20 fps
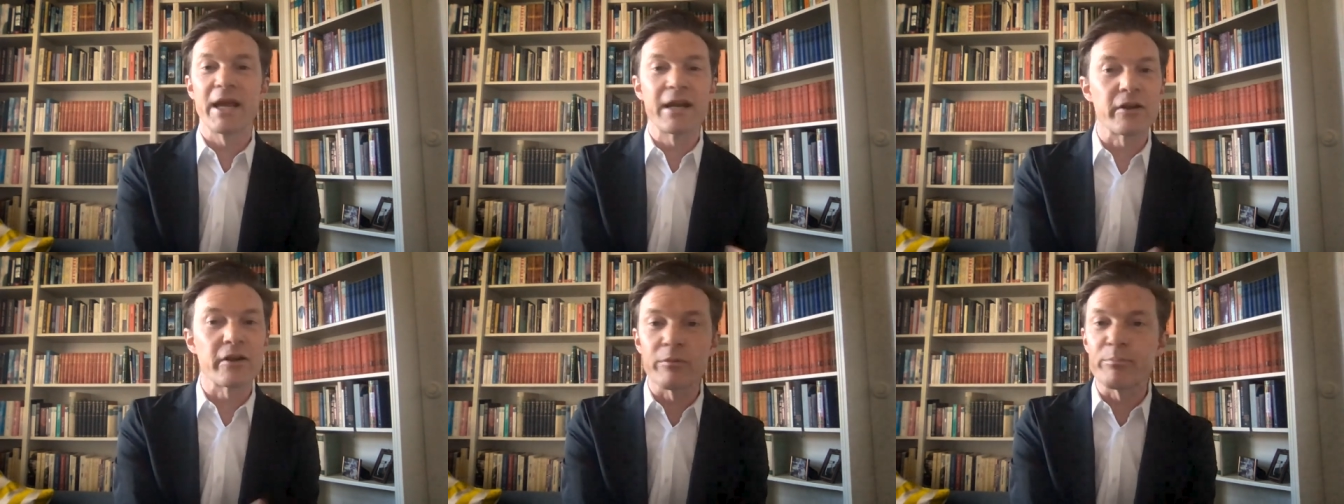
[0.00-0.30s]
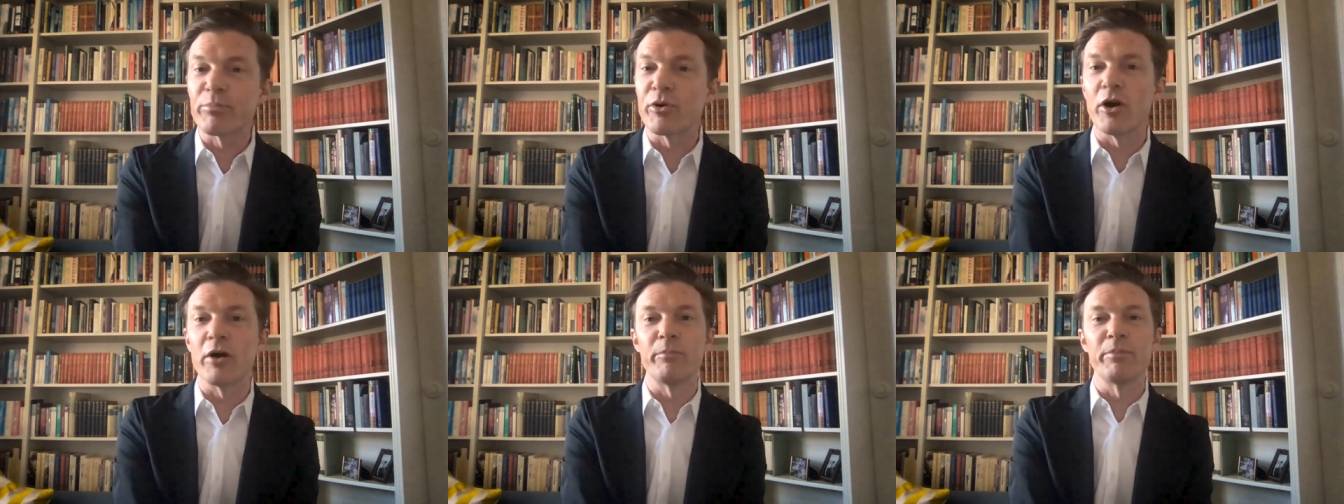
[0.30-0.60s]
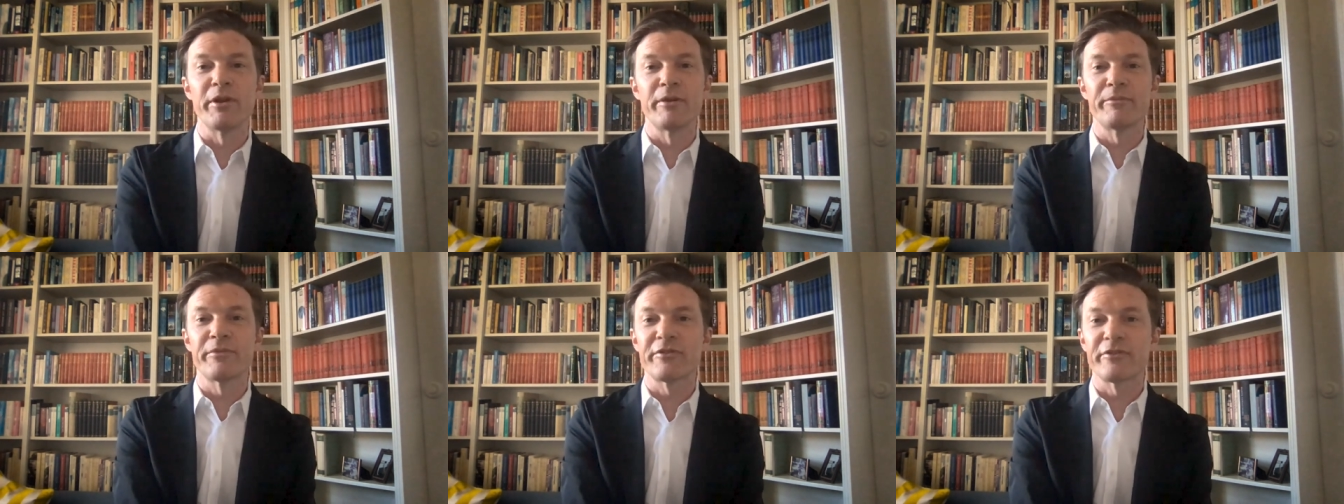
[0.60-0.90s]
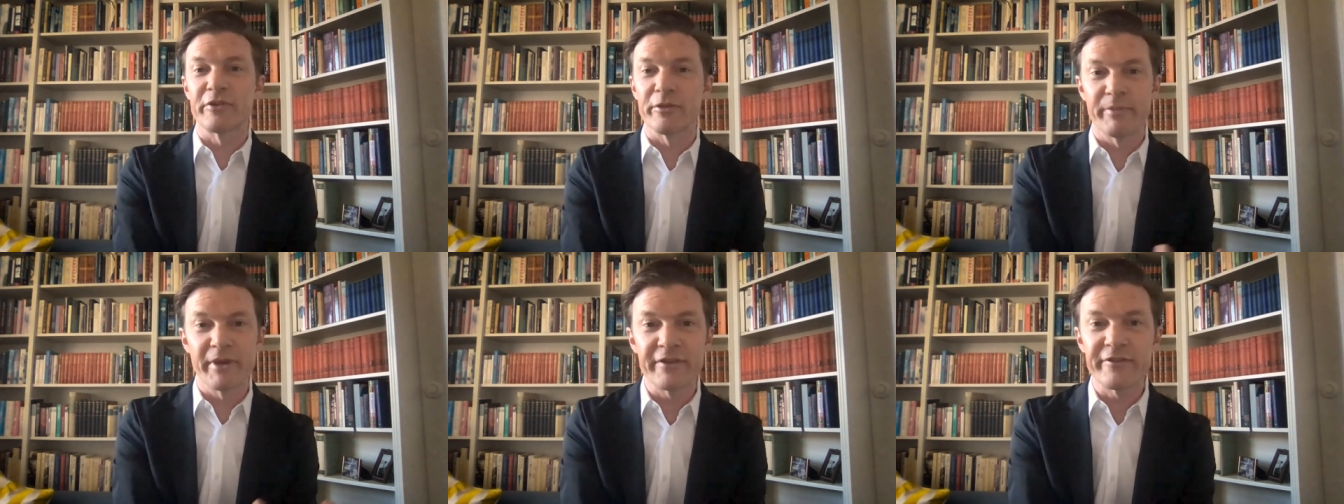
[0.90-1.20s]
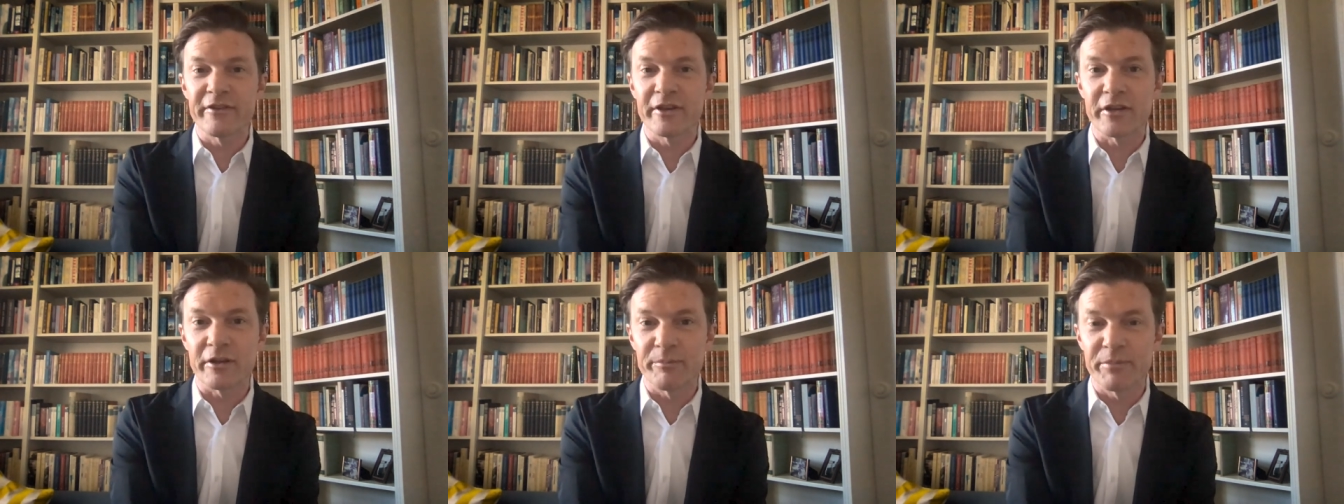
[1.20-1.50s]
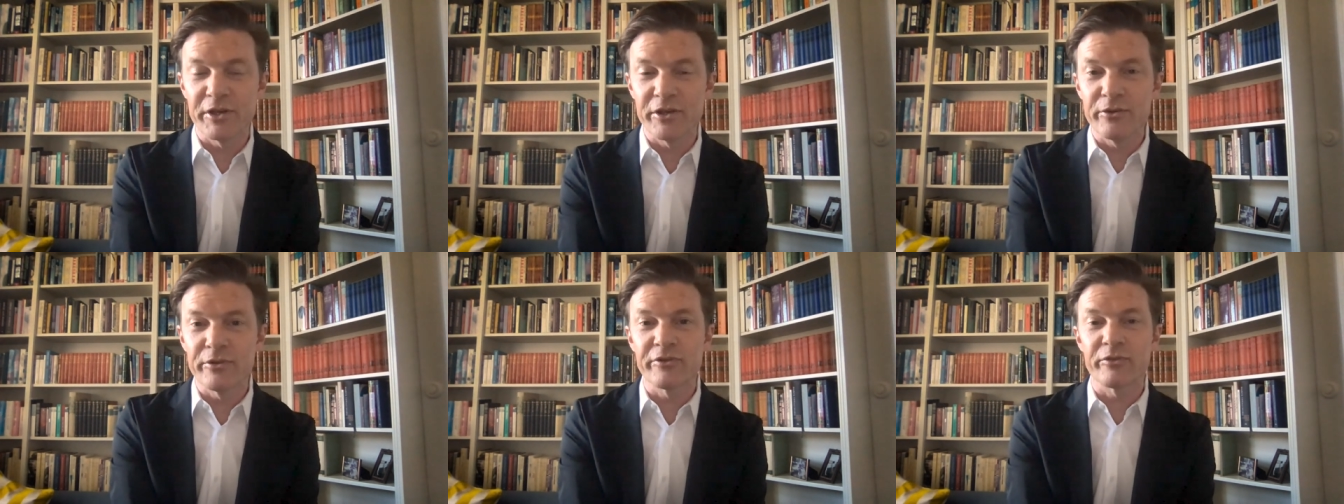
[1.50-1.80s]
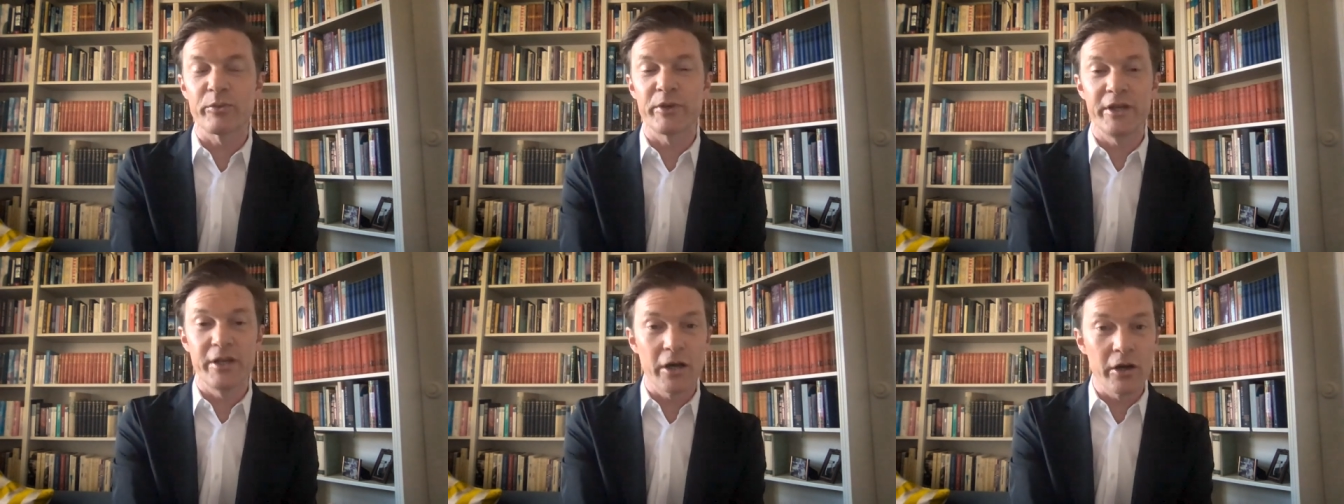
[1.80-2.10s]
mental problems, domestic
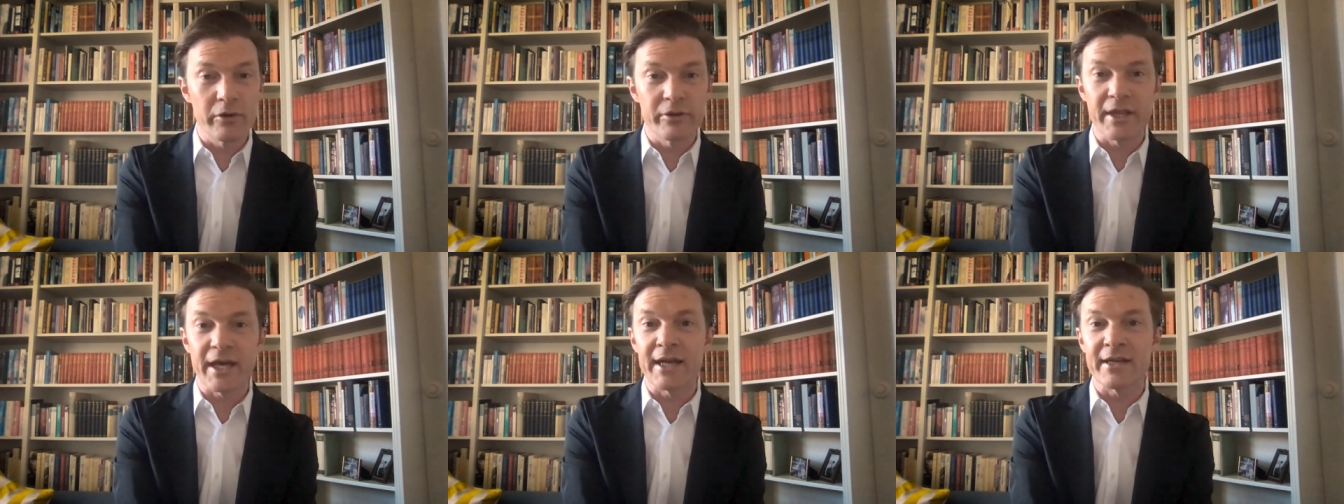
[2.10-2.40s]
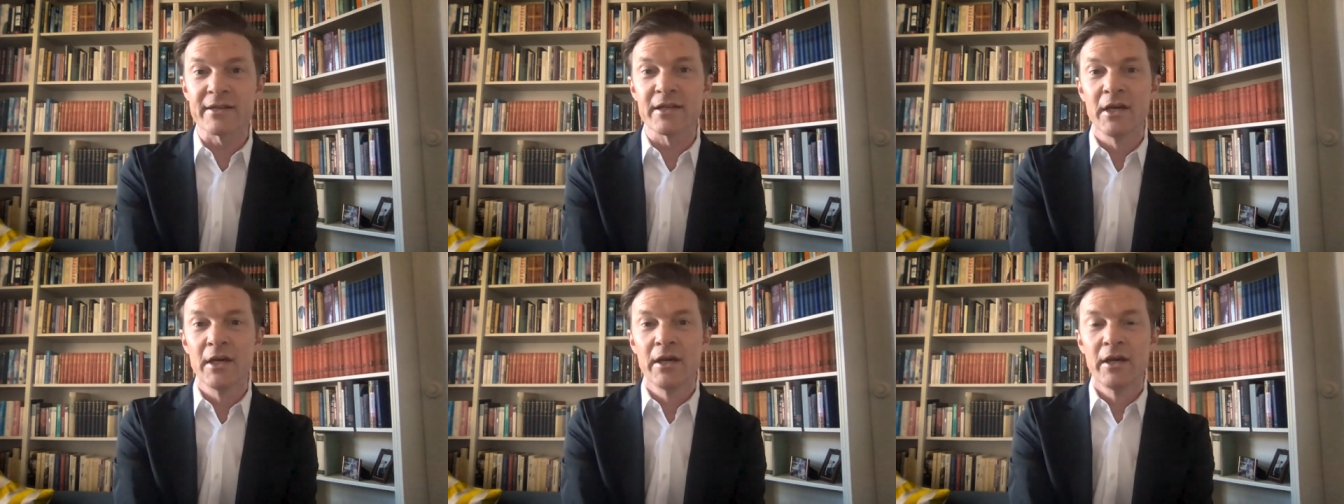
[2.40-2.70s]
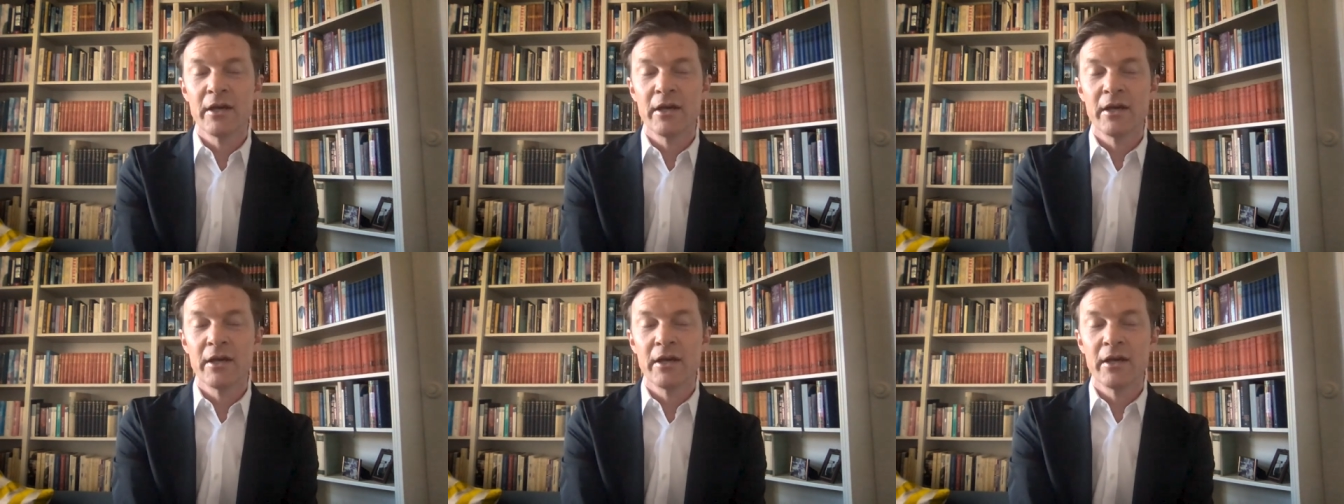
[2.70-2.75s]
abuse, we know that.